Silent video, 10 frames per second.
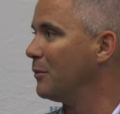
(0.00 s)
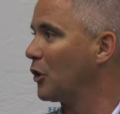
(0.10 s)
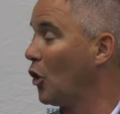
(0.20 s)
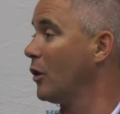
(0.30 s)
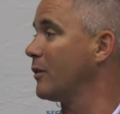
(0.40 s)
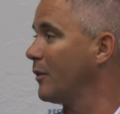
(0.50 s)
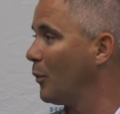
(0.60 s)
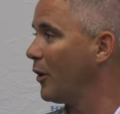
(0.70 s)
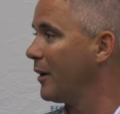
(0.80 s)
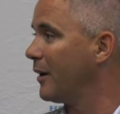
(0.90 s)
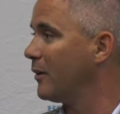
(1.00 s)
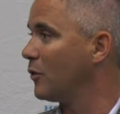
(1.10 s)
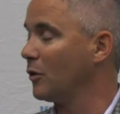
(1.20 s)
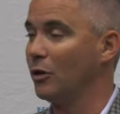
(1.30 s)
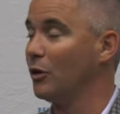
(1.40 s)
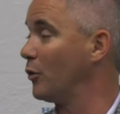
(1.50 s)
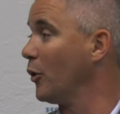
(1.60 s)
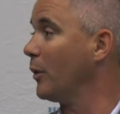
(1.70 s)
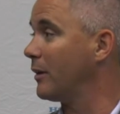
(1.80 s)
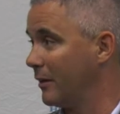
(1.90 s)
regardless of where it is or who
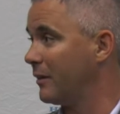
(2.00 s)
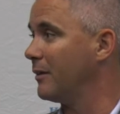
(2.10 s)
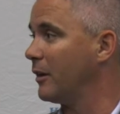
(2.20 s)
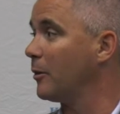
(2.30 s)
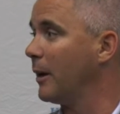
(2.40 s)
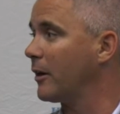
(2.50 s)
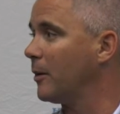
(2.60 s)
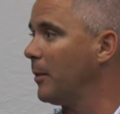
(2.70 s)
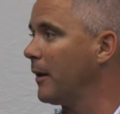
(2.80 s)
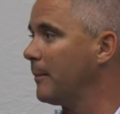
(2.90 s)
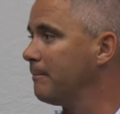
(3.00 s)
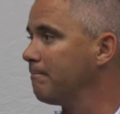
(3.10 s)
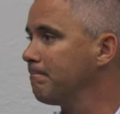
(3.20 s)
threw it, that they're making the play.